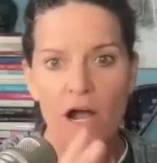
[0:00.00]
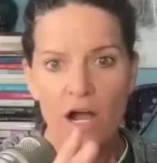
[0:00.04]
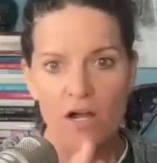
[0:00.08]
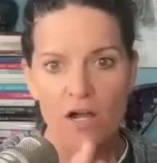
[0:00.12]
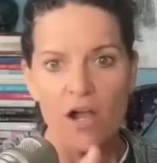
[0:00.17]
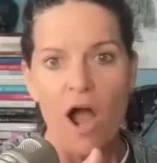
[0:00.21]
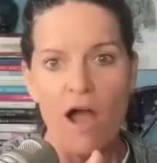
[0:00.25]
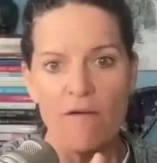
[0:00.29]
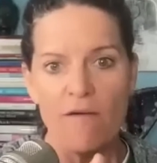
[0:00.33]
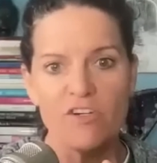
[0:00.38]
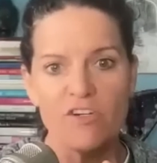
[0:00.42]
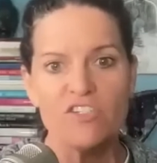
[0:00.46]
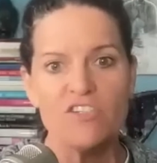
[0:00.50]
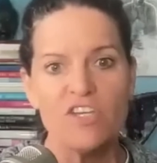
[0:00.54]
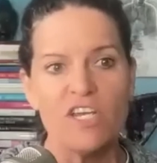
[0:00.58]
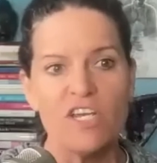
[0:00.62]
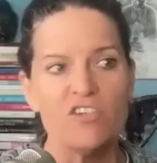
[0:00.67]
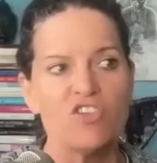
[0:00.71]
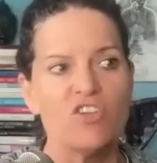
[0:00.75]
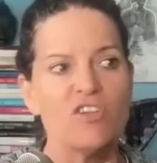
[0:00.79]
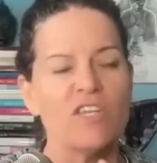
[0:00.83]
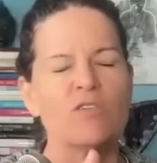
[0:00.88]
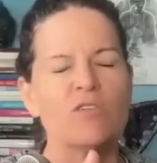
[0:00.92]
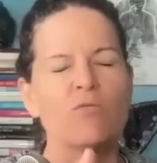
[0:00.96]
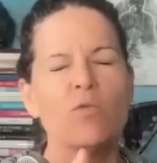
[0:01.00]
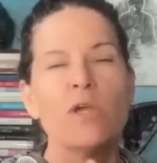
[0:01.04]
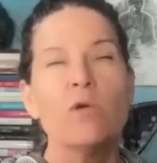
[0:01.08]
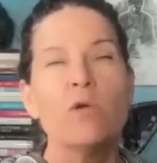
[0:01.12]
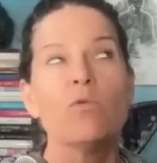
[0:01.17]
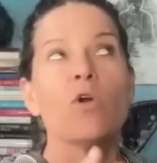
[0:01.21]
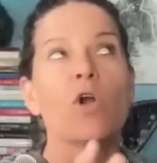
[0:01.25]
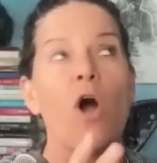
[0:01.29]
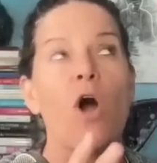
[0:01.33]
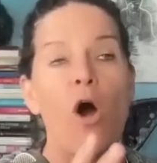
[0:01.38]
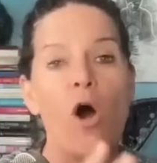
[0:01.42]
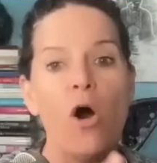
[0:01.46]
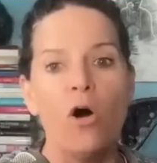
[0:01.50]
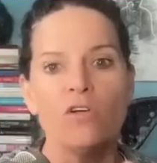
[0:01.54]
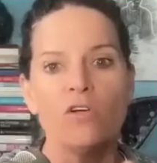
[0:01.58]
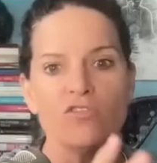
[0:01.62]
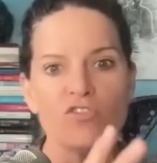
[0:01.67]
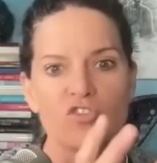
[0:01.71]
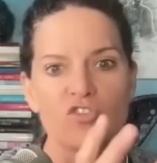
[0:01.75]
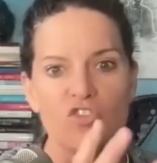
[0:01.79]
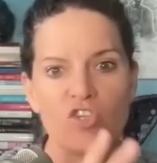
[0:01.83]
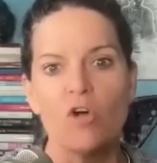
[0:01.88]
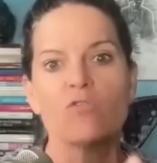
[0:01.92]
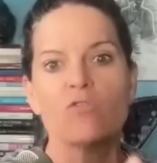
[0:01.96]
a conversation that we were all
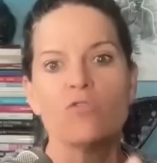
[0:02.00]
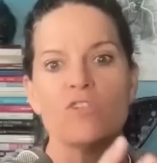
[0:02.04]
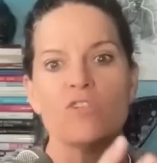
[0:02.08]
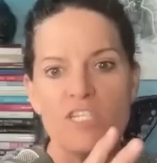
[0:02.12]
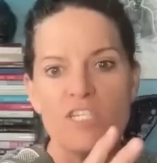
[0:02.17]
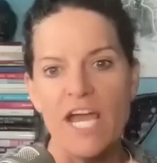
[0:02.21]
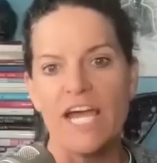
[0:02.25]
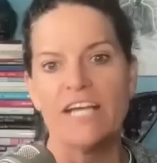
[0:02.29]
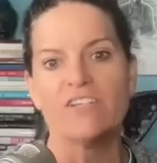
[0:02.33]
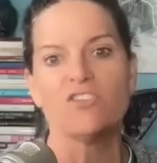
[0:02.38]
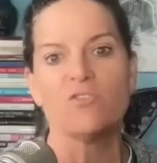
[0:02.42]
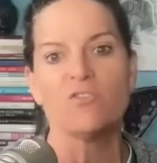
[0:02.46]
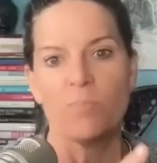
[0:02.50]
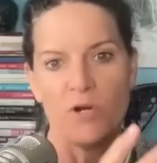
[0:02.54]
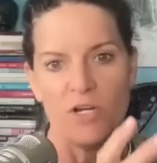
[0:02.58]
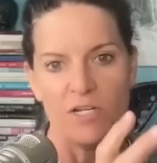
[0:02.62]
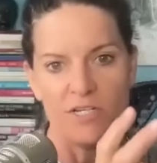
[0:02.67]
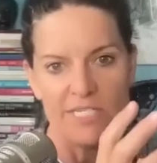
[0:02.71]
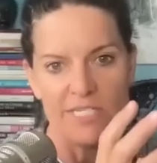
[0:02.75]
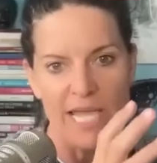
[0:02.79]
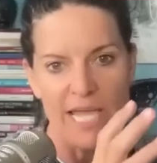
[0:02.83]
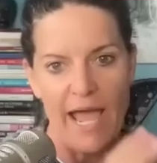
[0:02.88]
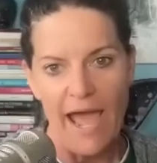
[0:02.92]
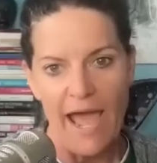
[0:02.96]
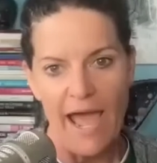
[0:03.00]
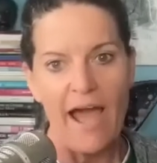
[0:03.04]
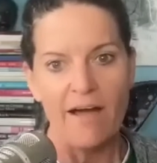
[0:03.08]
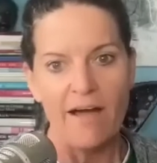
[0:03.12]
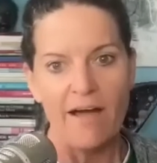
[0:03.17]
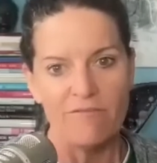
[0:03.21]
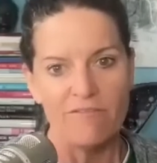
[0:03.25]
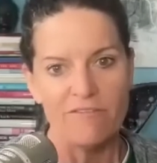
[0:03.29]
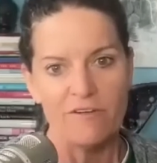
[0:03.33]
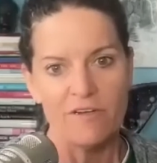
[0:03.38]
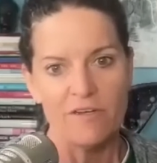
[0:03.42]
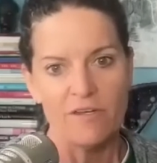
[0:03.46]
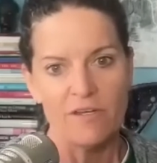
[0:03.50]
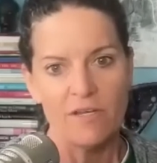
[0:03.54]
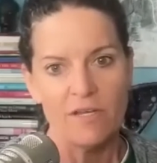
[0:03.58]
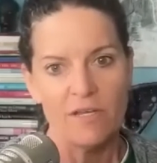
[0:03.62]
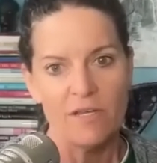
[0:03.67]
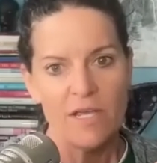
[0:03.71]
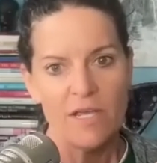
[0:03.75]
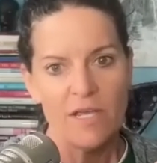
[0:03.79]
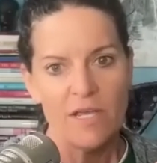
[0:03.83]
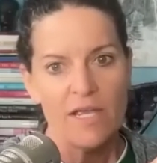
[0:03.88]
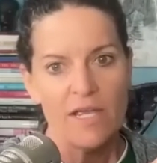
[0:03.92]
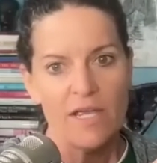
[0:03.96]
so desperate to have.
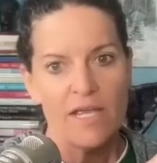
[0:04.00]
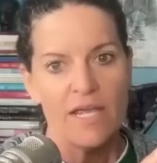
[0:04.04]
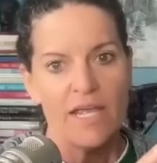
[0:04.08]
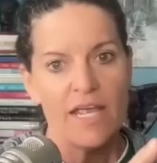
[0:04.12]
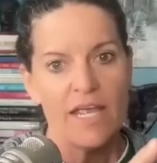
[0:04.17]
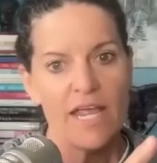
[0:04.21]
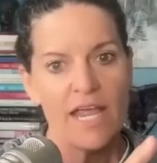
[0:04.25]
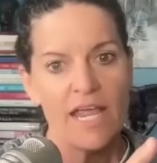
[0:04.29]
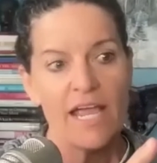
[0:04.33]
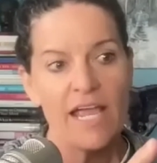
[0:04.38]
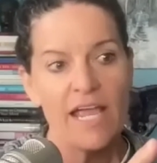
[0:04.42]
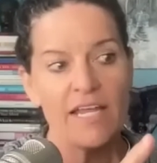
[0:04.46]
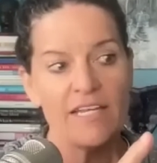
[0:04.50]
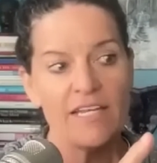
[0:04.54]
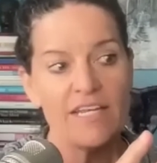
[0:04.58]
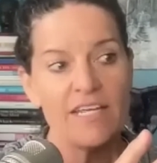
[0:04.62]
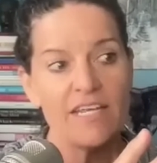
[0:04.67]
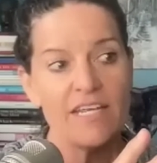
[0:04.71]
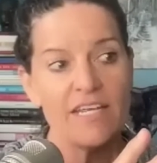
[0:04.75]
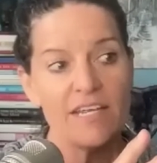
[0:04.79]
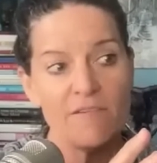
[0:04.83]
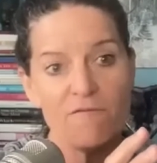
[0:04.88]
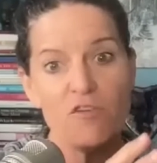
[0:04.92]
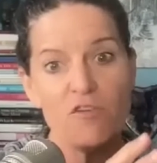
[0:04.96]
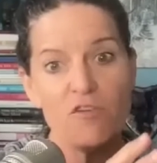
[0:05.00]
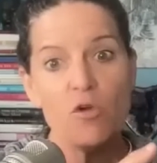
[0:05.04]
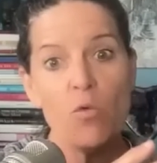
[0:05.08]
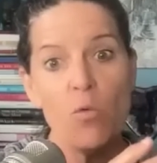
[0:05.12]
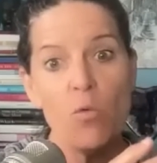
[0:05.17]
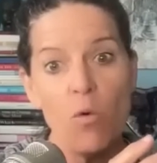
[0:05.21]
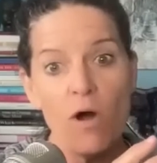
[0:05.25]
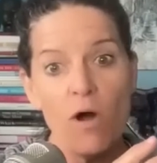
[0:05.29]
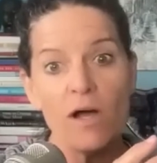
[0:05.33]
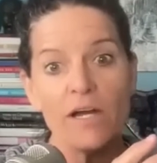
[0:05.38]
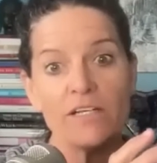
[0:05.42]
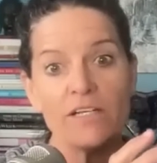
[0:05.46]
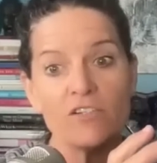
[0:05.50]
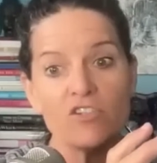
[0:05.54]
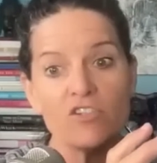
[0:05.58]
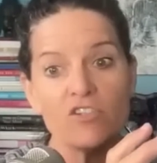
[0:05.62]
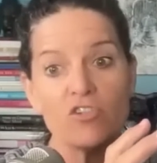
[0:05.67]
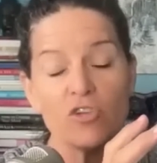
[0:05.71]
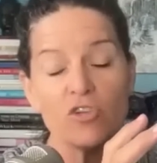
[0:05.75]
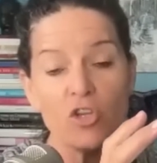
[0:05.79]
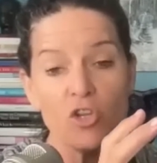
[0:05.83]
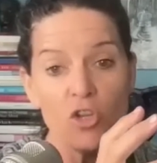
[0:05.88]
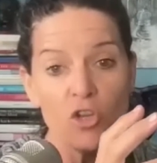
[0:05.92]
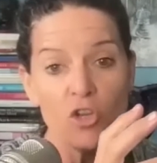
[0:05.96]
And if you want
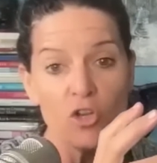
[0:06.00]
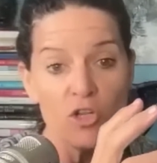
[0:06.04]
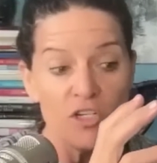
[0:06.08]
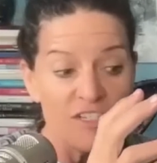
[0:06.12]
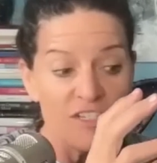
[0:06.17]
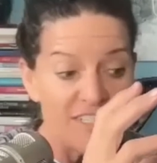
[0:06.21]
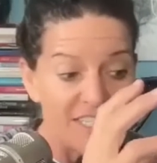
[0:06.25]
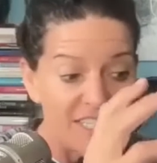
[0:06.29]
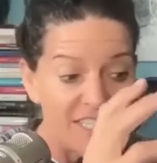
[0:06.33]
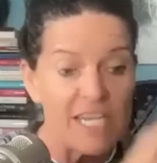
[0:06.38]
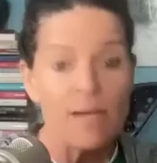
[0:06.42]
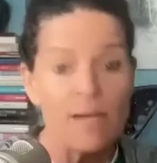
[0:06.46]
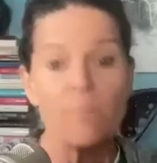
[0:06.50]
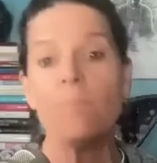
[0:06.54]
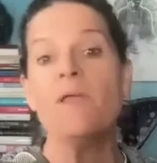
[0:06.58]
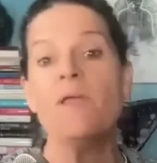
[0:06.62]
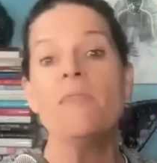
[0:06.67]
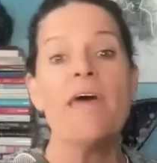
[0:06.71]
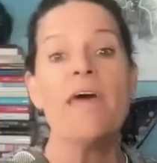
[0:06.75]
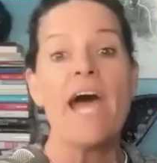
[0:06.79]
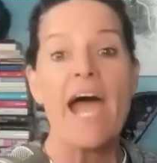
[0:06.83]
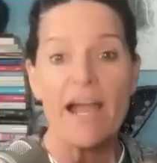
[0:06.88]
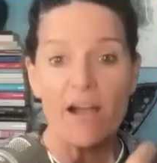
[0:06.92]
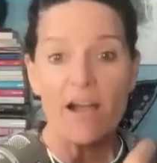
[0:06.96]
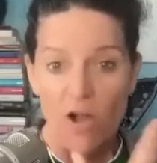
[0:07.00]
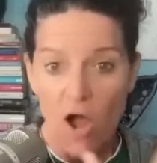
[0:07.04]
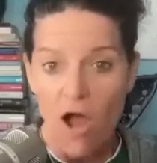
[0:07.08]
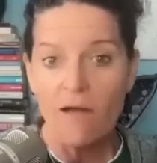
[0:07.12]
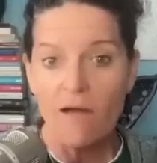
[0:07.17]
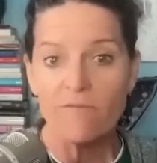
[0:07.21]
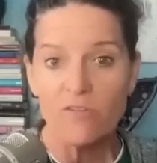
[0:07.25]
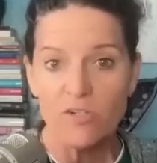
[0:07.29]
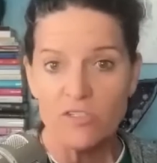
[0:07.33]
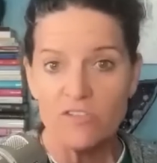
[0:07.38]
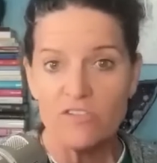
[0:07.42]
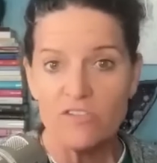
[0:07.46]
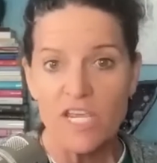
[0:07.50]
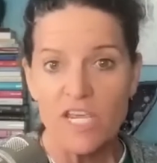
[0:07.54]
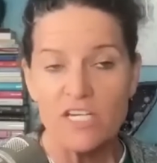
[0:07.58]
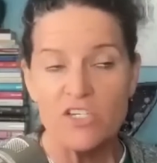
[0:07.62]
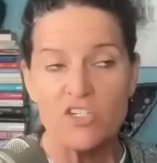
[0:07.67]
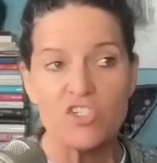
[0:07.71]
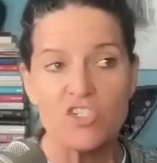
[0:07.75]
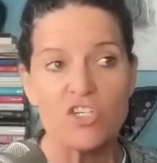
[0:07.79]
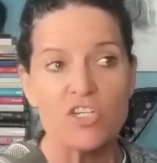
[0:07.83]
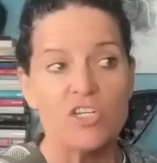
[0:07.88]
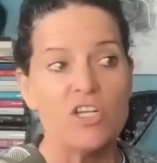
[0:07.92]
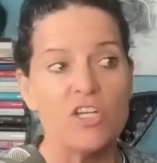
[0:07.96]
to deepen that
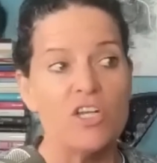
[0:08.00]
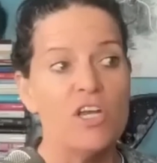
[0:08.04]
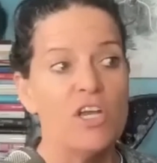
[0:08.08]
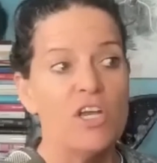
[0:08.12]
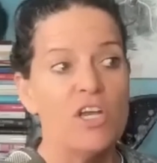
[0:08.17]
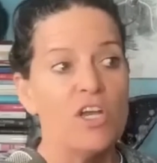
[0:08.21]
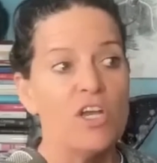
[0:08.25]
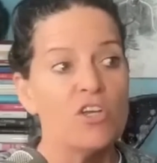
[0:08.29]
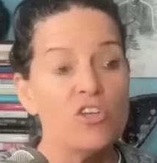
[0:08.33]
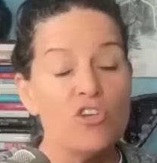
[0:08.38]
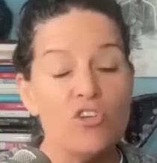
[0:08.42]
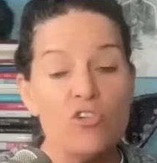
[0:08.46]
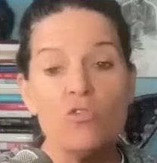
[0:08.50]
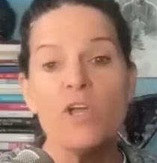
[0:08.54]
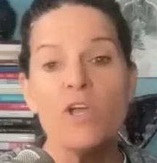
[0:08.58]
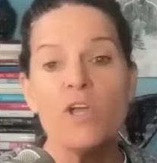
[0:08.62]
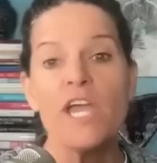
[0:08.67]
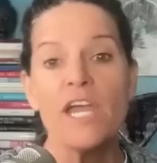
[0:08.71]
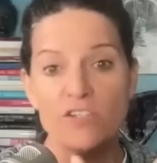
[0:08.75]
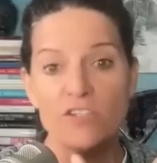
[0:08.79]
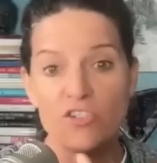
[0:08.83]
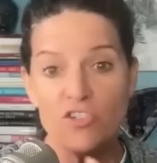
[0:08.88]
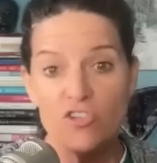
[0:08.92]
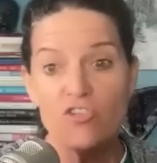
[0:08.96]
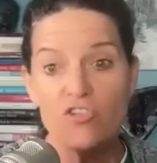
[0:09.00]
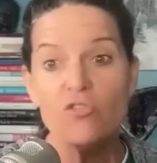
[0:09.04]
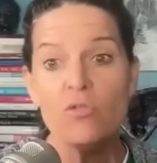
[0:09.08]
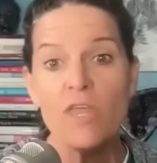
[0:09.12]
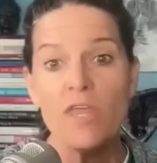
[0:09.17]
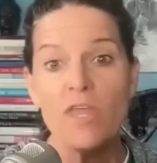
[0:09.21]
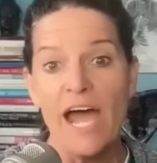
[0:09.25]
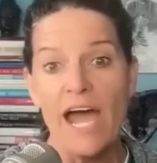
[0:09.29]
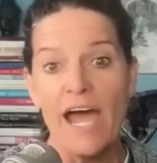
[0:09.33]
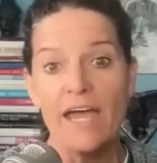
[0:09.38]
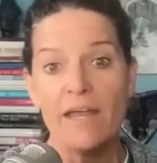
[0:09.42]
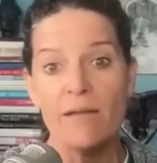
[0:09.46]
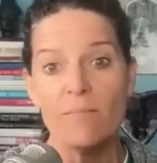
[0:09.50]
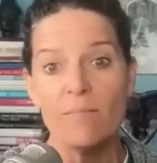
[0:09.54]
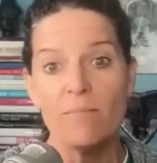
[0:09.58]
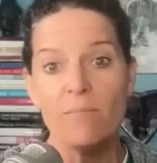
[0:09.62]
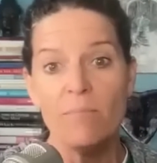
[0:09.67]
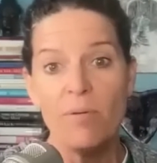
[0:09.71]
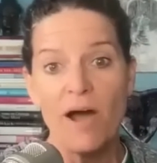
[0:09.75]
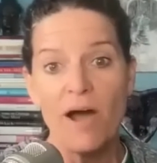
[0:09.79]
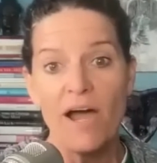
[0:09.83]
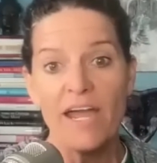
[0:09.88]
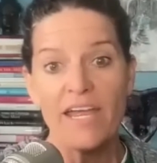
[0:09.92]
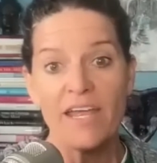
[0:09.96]
conversation, you can do that
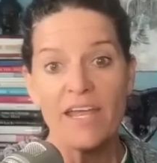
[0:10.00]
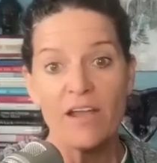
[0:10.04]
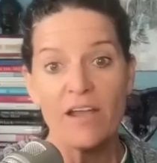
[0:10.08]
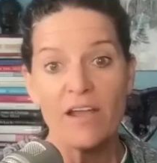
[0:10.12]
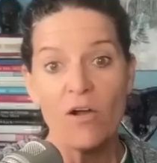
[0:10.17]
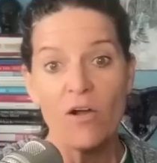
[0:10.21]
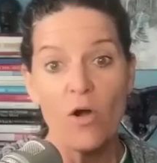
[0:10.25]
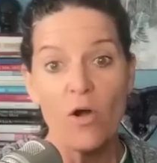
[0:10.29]
by